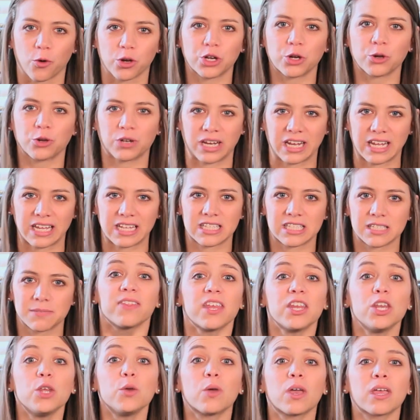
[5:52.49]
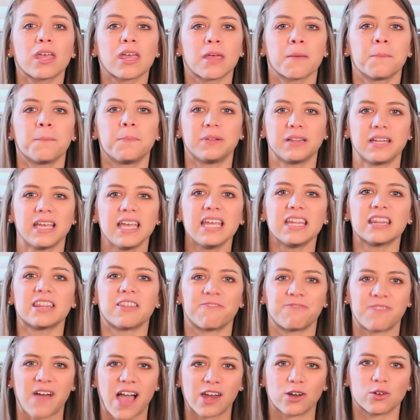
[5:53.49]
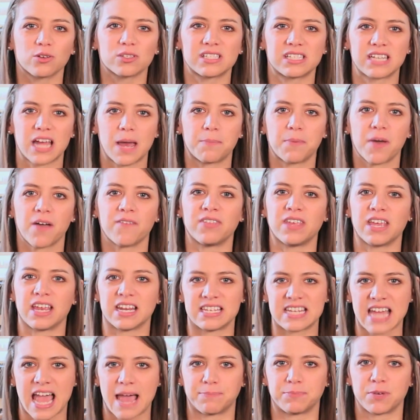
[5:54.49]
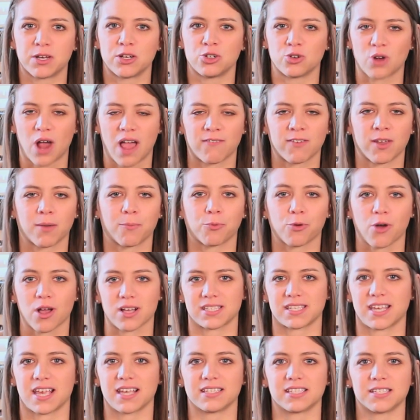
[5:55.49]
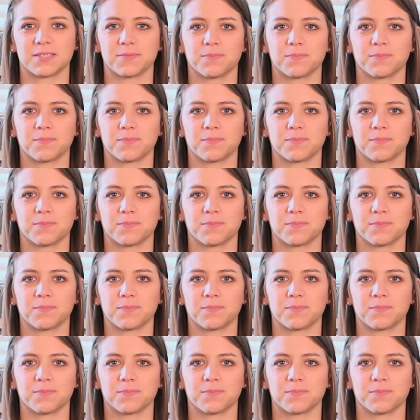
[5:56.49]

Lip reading: your needs, then you can complete the final step of the adapted driving process.